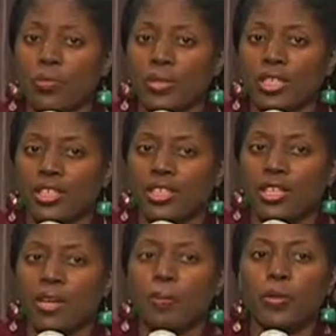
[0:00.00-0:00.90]
with,
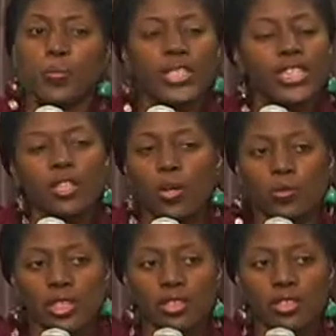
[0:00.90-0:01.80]
but we didn't
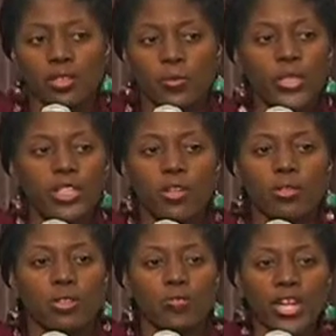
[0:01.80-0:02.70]
own it. We didn't
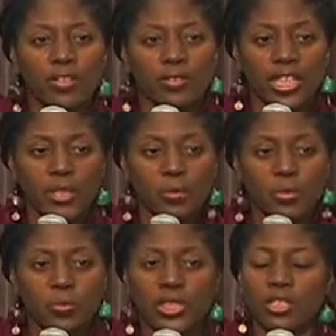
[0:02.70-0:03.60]
own the record
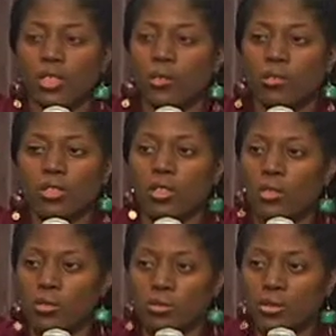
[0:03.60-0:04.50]
labels. We didn't own the
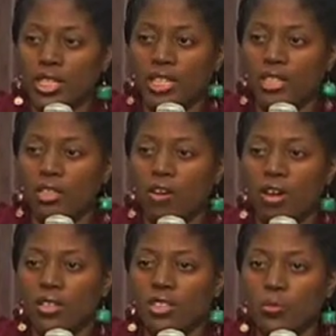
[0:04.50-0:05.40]
clothes that the
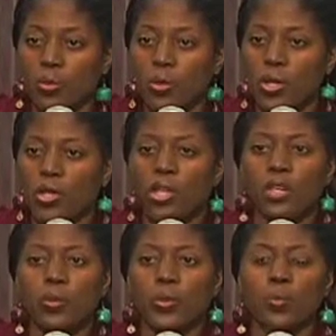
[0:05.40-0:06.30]
artists wore.
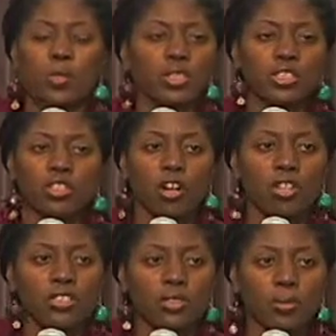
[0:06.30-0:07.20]
We weren't in
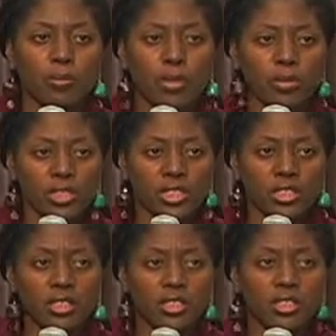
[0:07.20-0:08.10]
charge of the
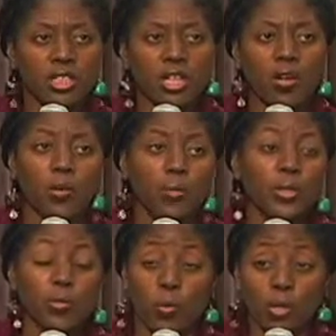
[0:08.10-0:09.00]
promotions, or
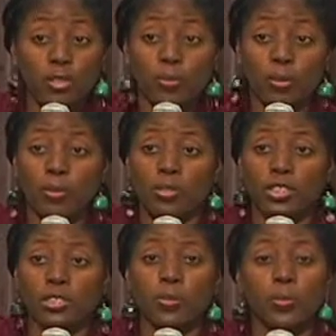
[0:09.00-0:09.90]
we worked the
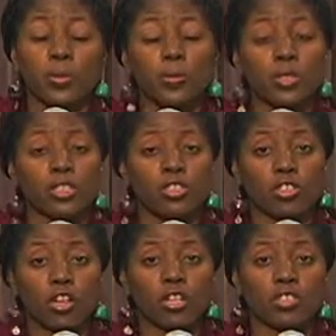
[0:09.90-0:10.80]
promotions, but we weren't in
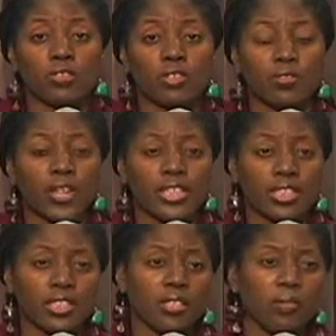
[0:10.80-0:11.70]
charge of
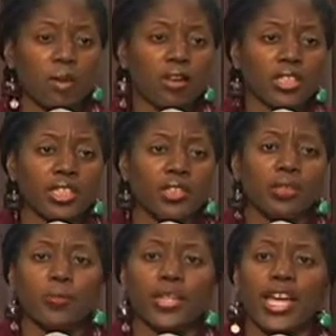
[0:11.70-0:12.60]
directing the marketing
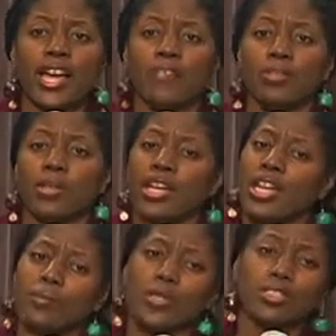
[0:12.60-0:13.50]
or what have you.
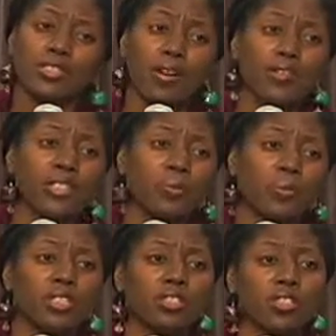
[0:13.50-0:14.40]
And we certainly
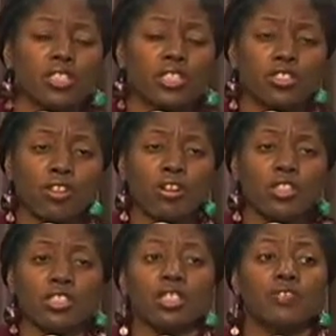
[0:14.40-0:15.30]
weren't in
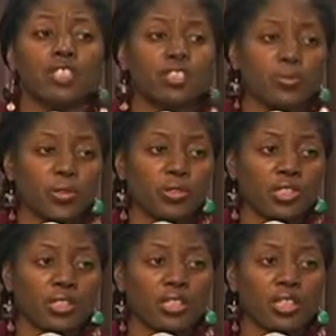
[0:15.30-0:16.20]
charge of
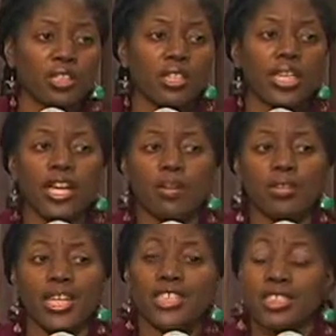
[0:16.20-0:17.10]
distribution. Now,
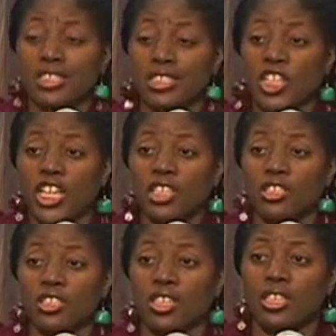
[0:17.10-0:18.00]
that's
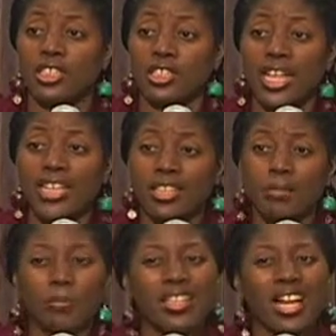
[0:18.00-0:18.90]
changed
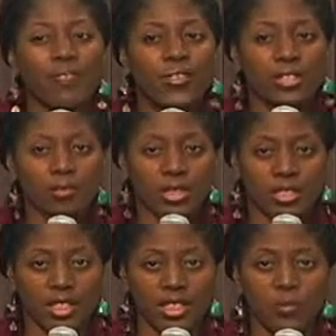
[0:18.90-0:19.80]
slightly, but not
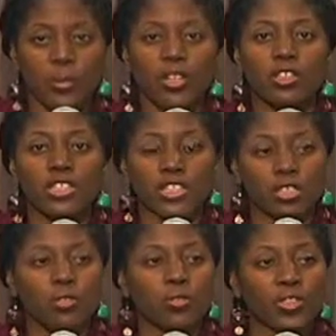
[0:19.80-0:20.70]
fundamentally. We are
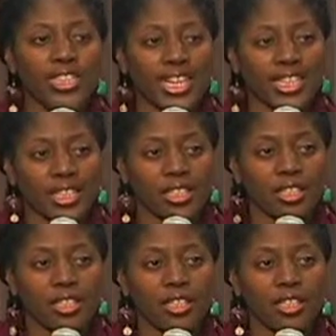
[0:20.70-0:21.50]
still creating